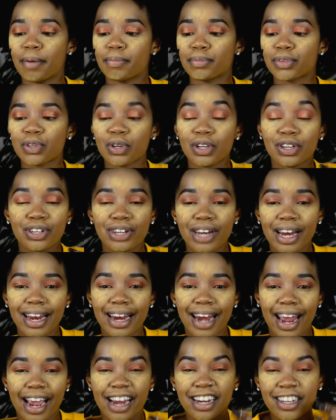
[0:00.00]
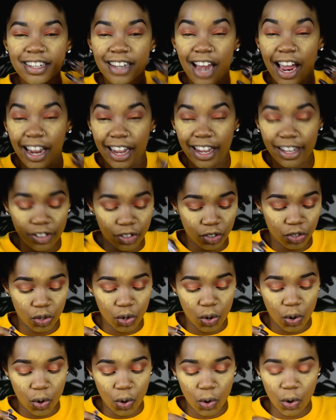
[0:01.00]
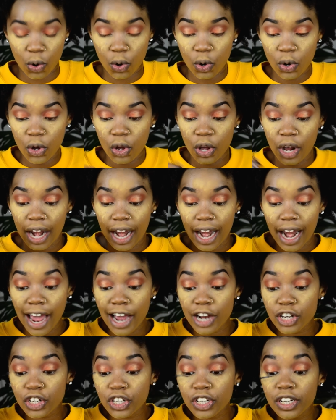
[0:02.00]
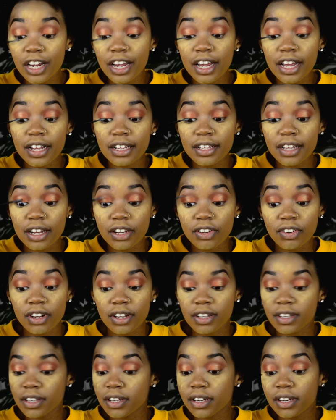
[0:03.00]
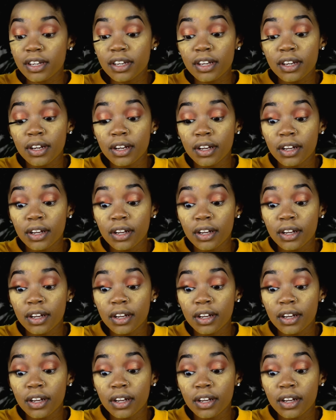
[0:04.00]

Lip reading: so it really like targets your lashes, and just,